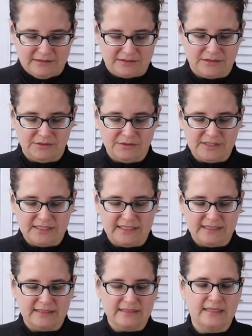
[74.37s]
So
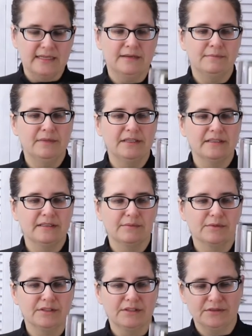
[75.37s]
today's mug that
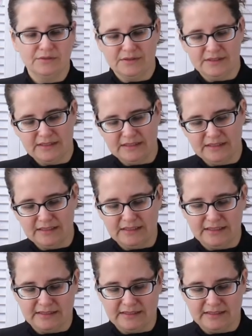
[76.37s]
we're using